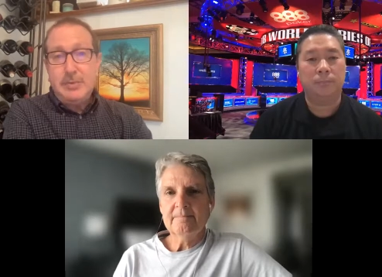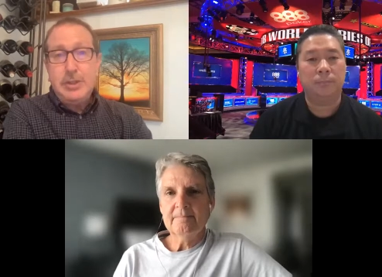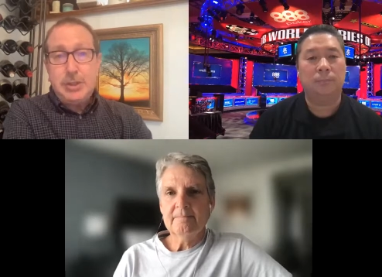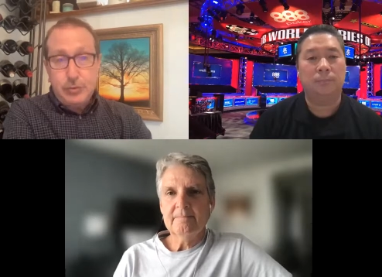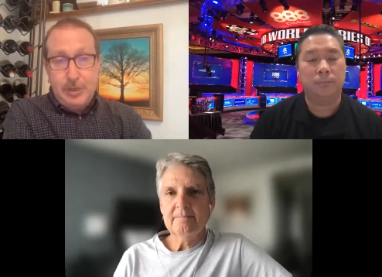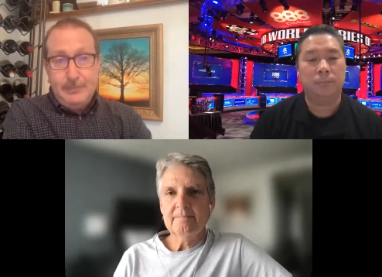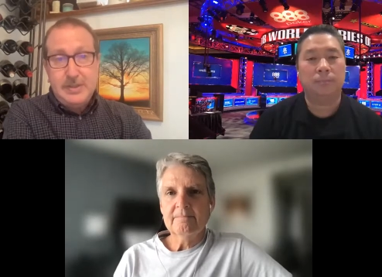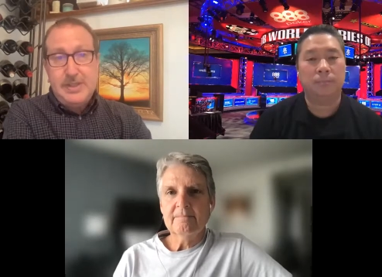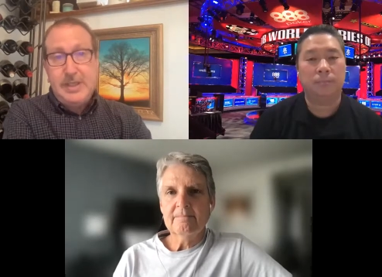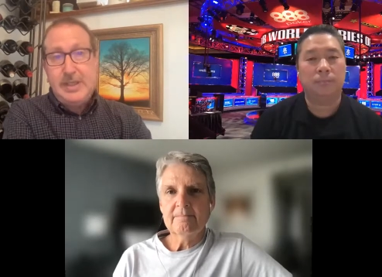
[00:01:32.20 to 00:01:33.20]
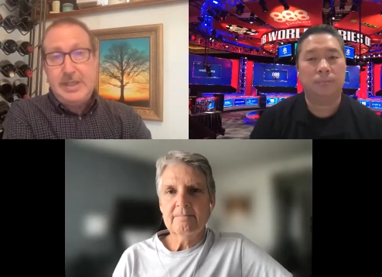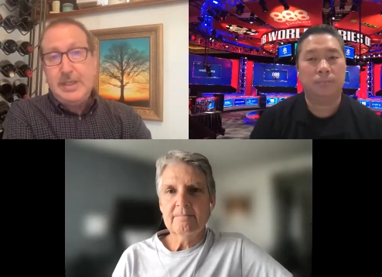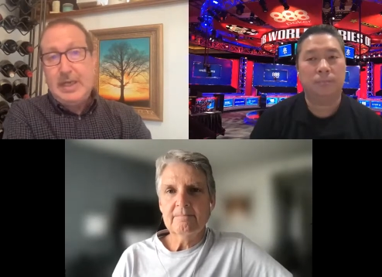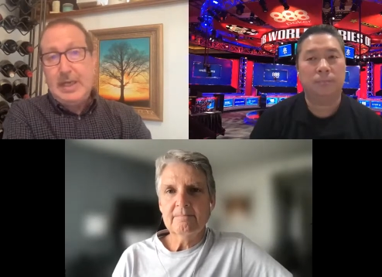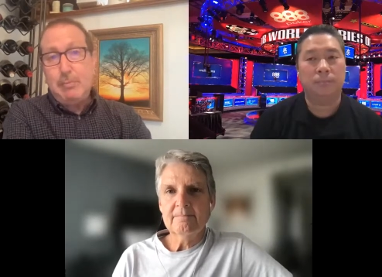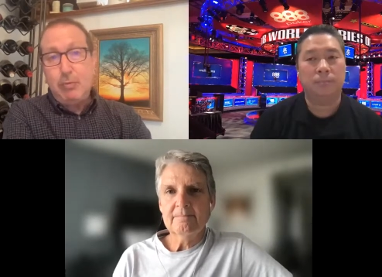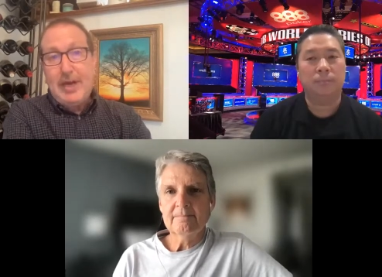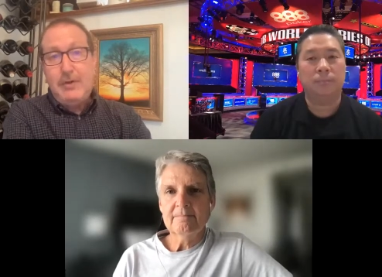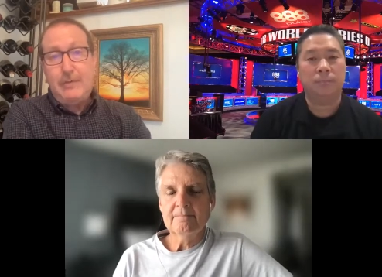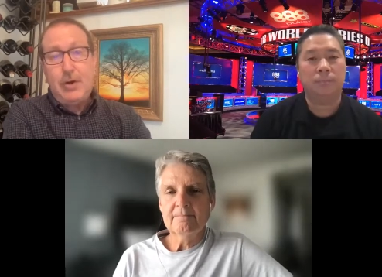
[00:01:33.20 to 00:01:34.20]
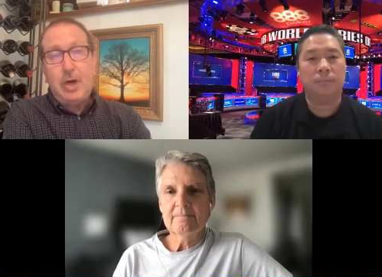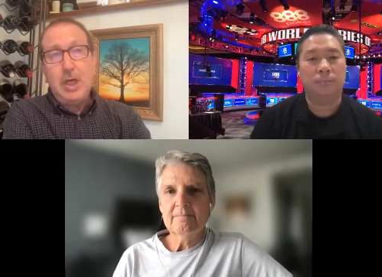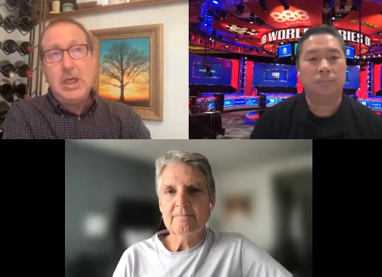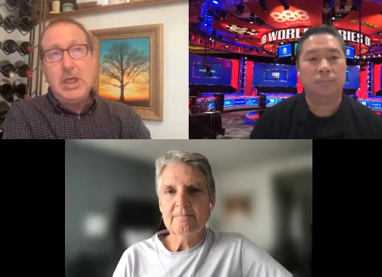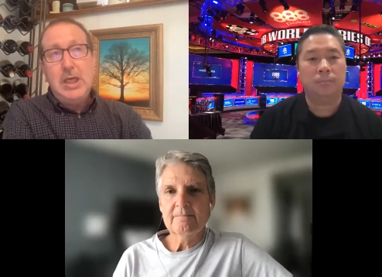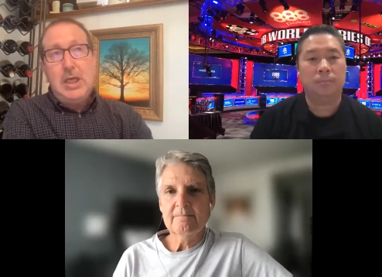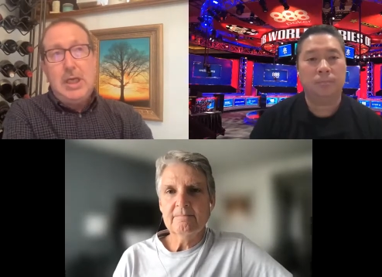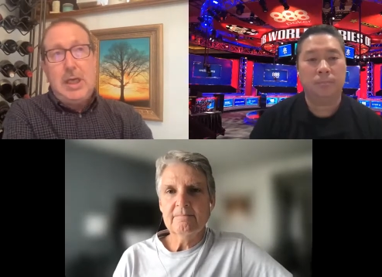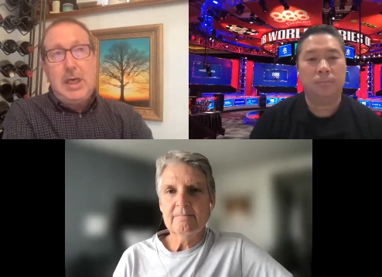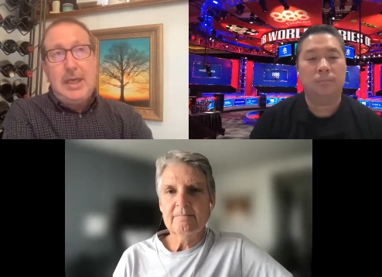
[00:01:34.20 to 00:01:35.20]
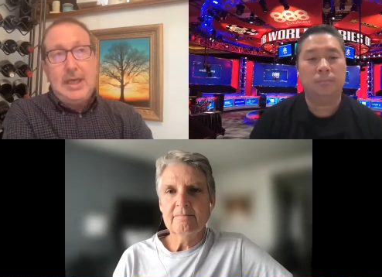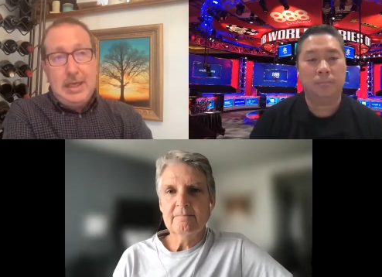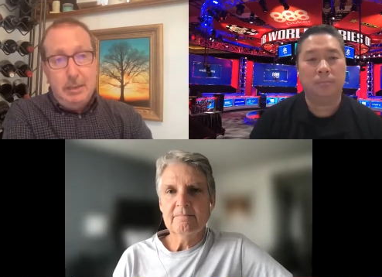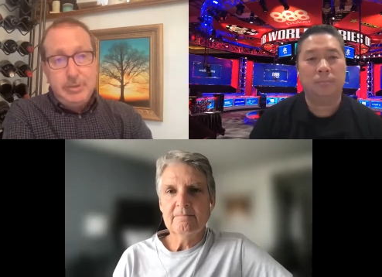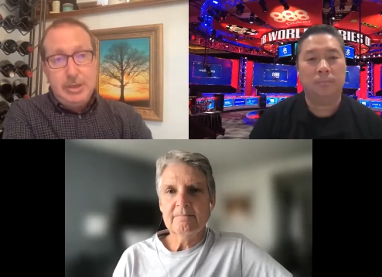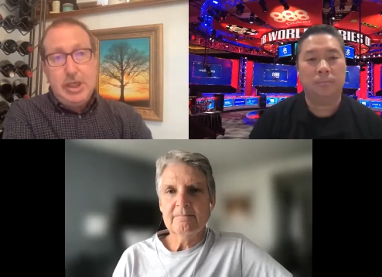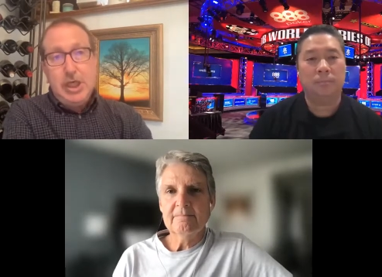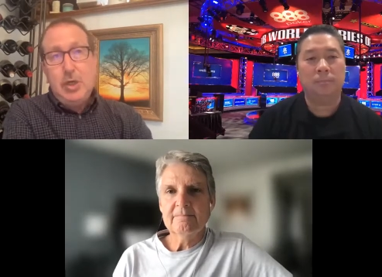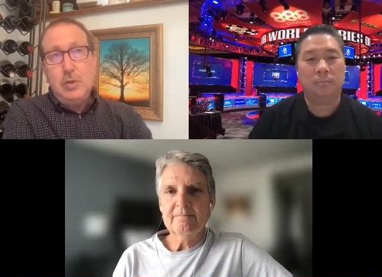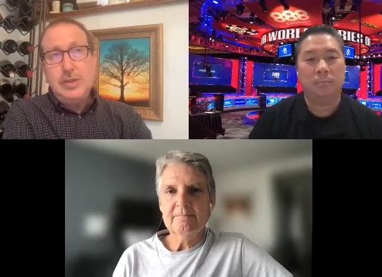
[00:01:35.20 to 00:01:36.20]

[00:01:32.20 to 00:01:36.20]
Speaker 1: been extreme fatigue and brain fog, uh, and it comes and it goes.